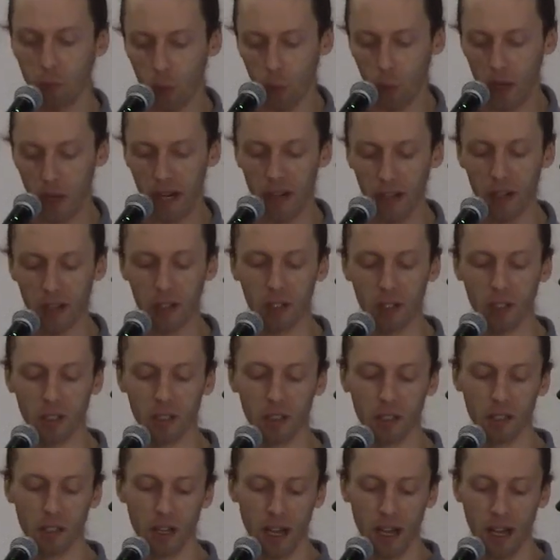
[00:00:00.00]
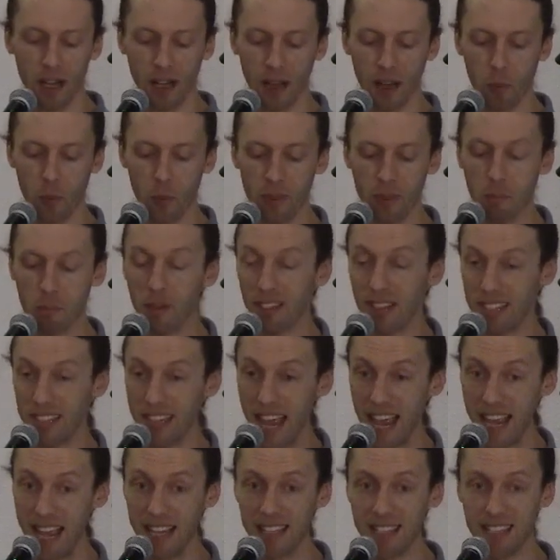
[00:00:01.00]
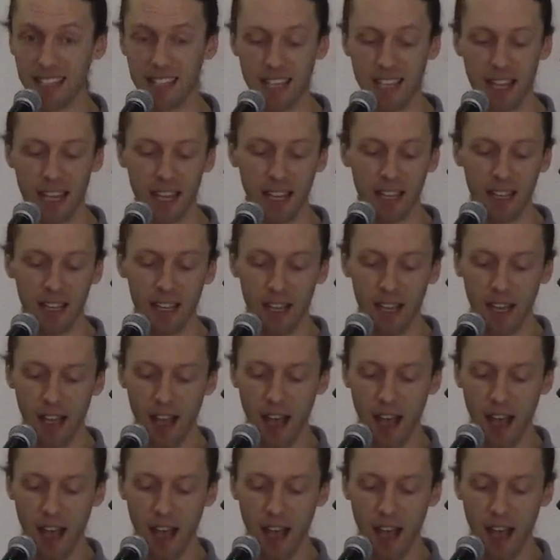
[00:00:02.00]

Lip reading: prayer, rhythmic dancing,